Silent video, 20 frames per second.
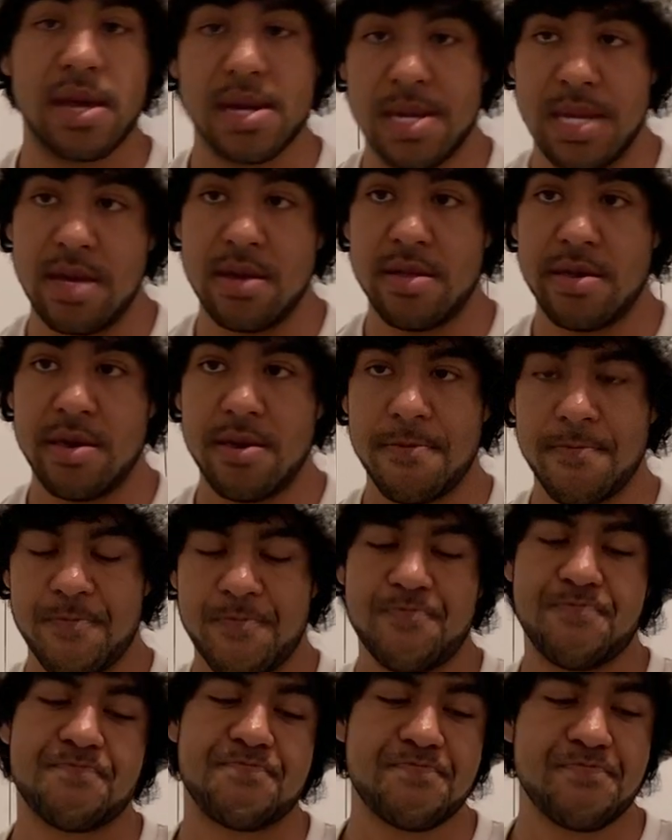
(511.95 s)
ideally.
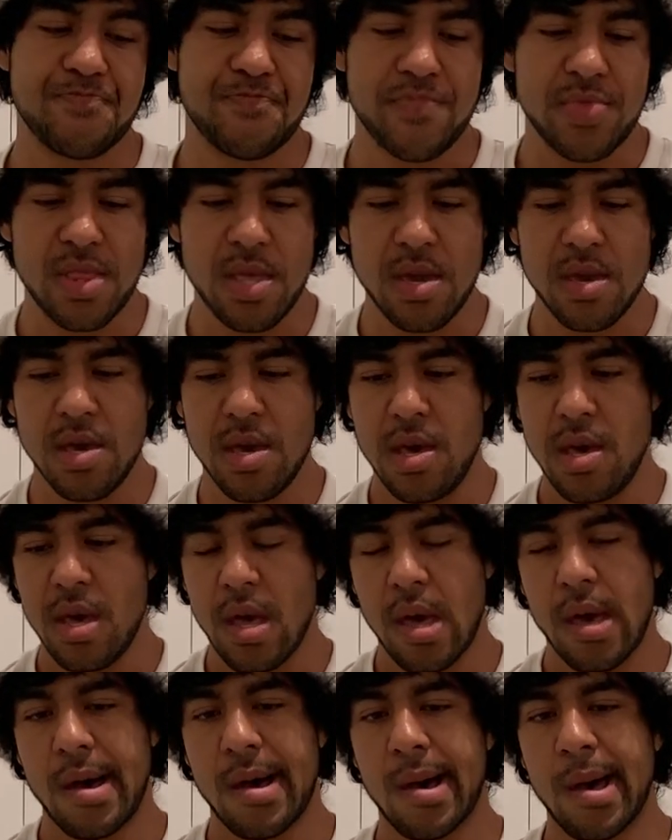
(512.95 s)

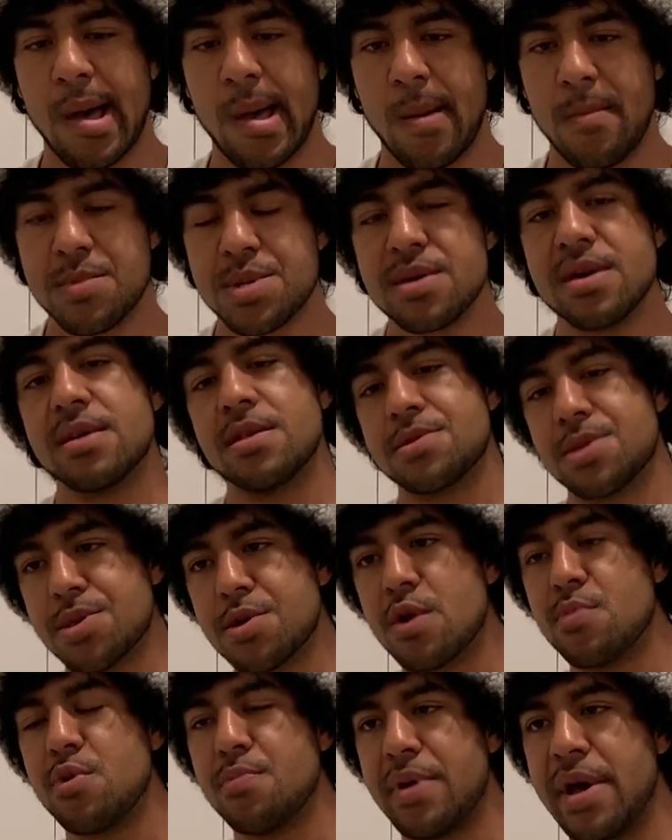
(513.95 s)
So yeah, that's
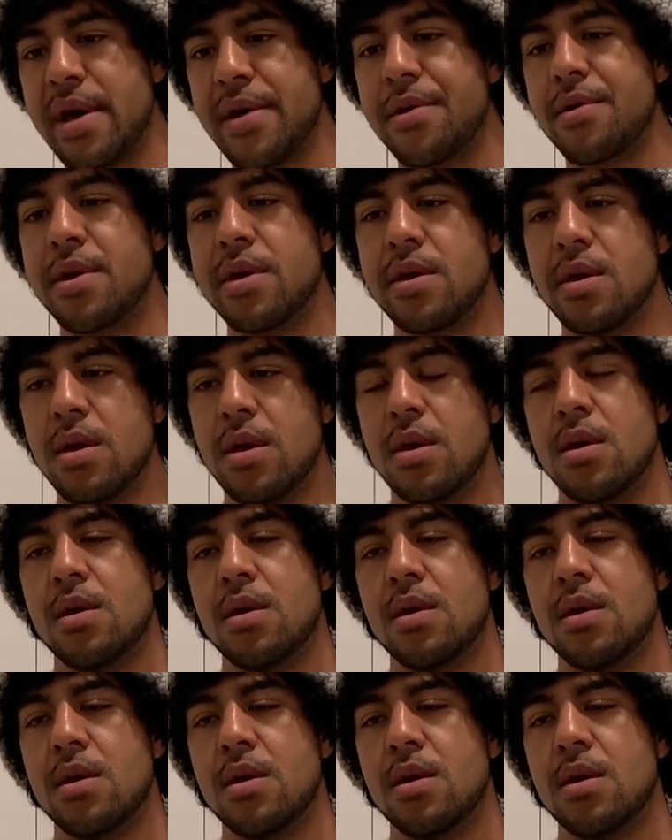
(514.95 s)
thermal battery.